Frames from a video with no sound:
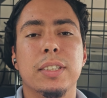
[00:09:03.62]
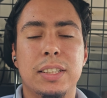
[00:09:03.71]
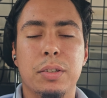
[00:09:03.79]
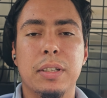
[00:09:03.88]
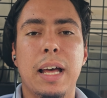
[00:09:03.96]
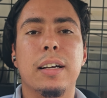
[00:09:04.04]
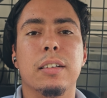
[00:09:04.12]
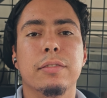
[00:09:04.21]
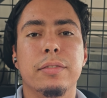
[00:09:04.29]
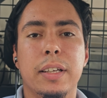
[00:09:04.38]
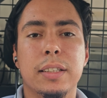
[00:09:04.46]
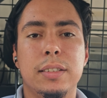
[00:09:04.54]
are still not
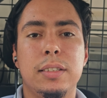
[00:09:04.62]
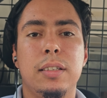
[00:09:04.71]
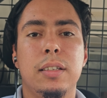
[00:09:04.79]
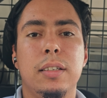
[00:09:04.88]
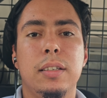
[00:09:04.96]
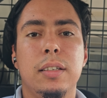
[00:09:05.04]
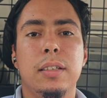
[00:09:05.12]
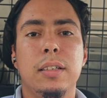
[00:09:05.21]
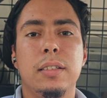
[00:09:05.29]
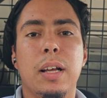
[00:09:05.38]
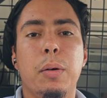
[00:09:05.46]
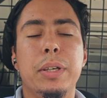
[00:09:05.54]
convinced
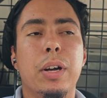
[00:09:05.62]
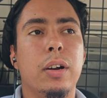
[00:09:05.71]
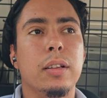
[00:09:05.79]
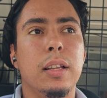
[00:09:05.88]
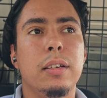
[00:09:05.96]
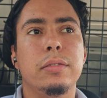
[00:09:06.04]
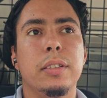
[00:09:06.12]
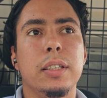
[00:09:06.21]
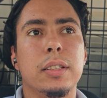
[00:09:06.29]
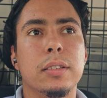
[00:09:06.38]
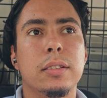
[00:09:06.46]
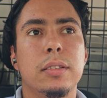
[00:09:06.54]
that we are
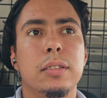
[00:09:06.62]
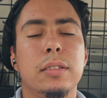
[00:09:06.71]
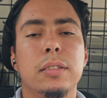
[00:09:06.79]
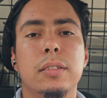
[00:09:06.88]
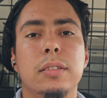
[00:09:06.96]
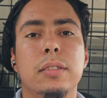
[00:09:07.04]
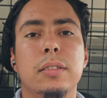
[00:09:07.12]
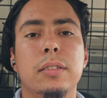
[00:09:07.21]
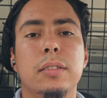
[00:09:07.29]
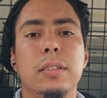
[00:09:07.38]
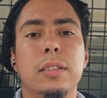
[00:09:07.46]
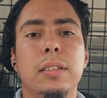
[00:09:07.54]
living
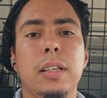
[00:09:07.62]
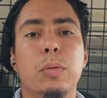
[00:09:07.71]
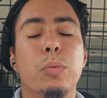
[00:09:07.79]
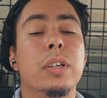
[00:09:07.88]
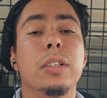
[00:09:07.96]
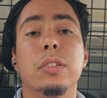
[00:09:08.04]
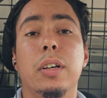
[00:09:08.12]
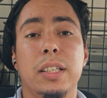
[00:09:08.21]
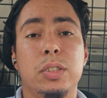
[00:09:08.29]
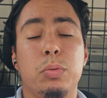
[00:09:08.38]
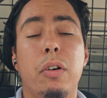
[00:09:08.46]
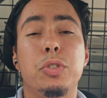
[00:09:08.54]
in one of the
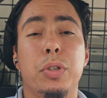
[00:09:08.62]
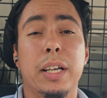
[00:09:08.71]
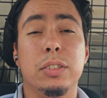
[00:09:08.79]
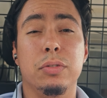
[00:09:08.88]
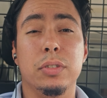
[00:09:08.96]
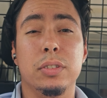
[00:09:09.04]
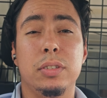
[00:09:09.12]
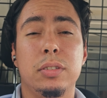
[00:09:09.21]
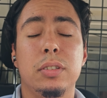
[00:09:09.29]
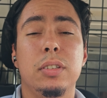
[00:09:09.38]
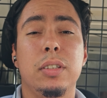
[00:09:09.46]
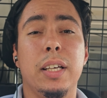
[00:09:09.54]
greatest wealth
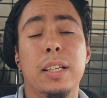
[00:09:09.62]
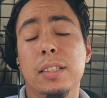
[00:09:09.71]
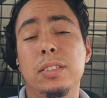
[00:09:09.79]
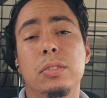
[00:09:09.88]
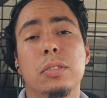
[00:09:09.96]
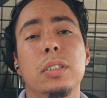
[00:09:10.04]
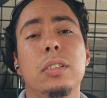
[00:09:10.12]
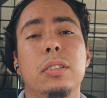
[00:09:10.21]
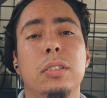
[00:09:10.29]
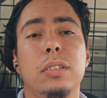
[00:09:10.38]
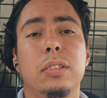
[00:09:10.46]
transfers in history,